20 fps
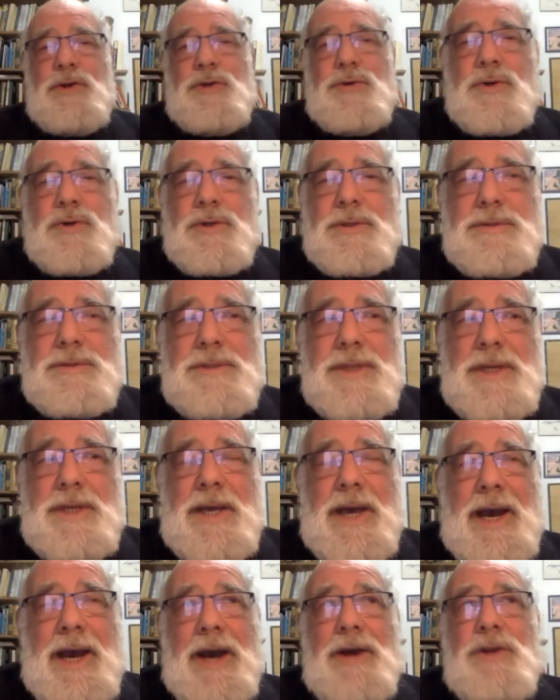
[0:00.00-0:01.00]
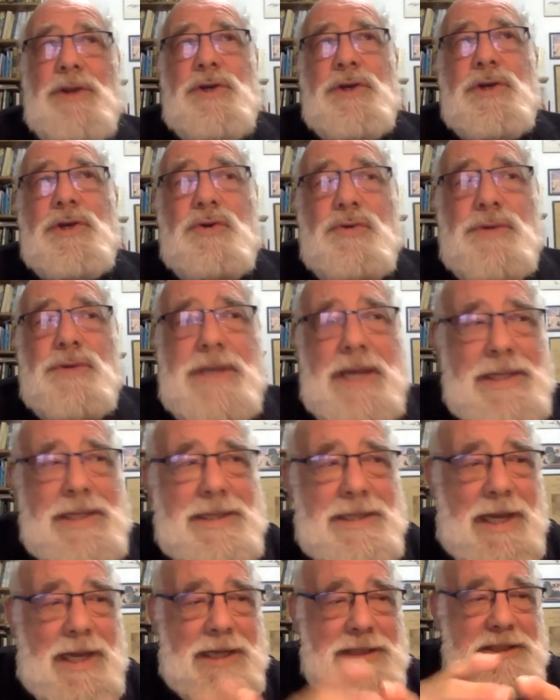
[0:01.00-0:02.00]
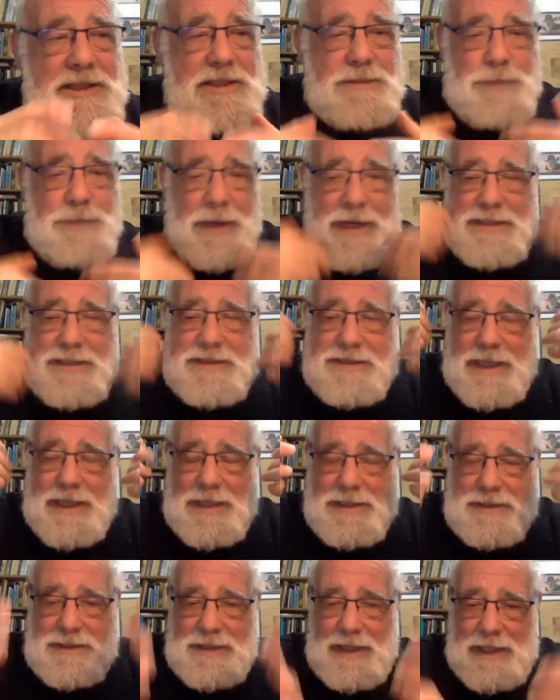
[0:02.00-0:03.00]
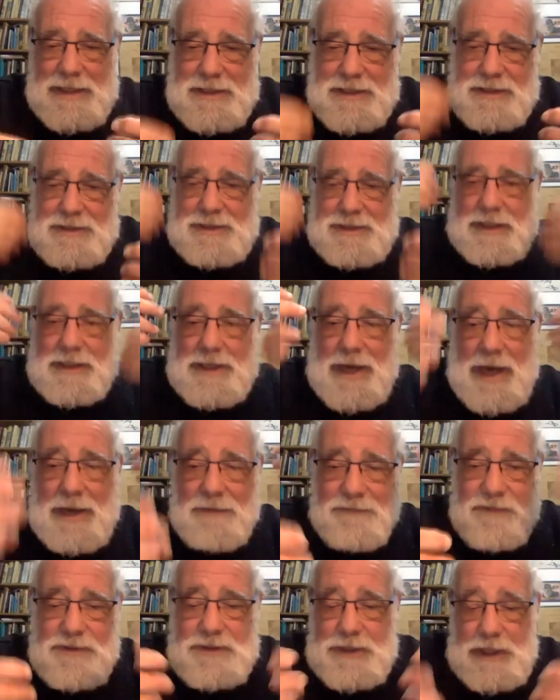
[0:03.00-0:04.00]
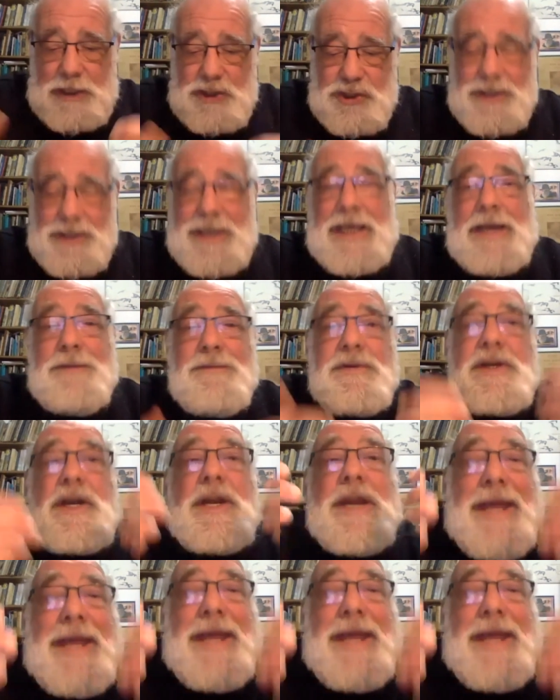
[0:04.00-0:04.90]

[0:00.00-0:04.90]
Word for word: you create that space, that conversation, even an